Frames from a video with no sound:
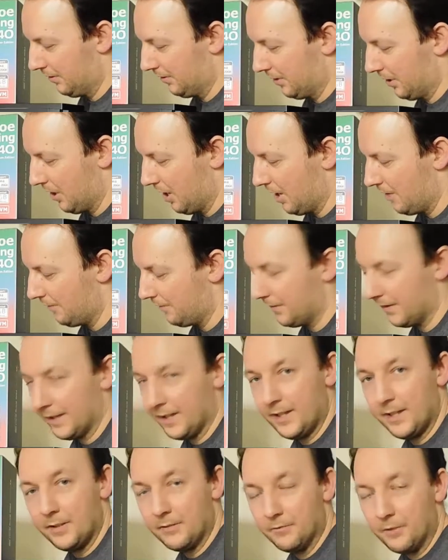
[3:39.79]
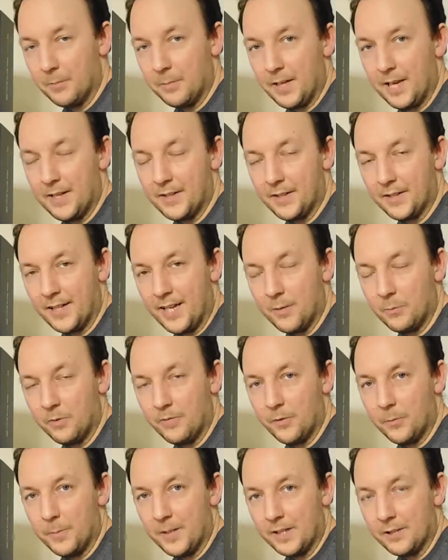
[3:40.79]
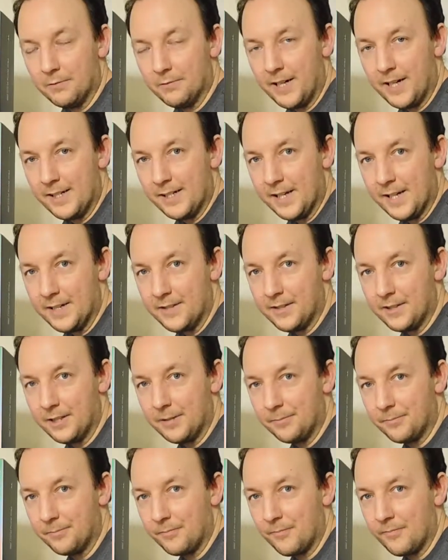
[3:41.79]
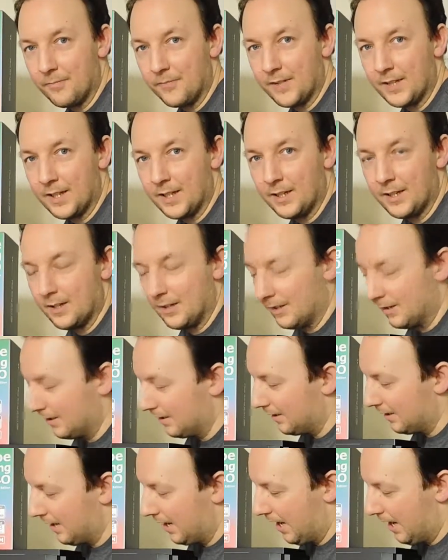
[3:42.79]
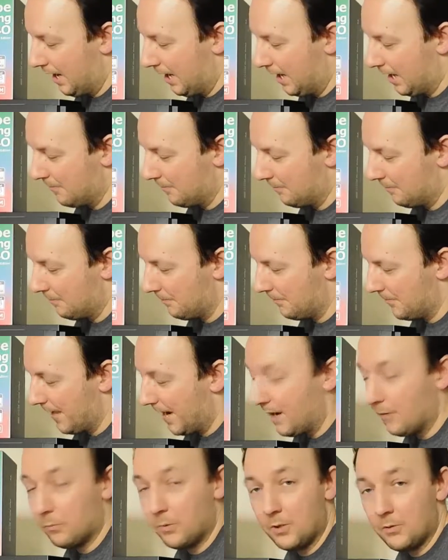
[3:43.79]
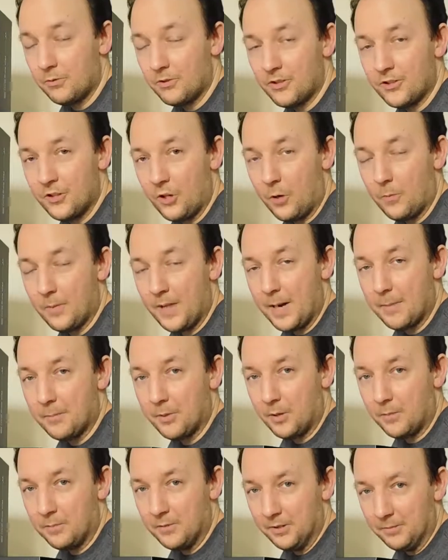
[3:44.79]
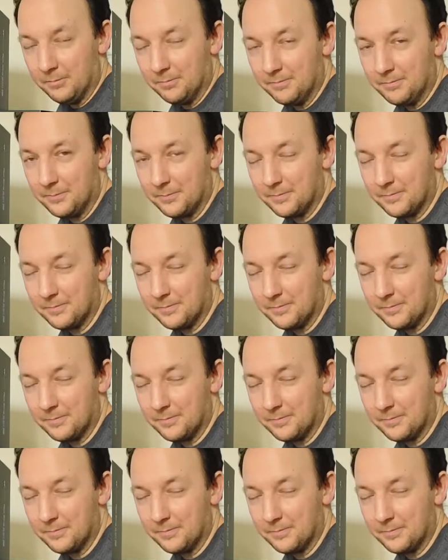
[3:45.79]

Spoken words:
So hopefully, replacing that with a bigger radiator, that will stop that problem.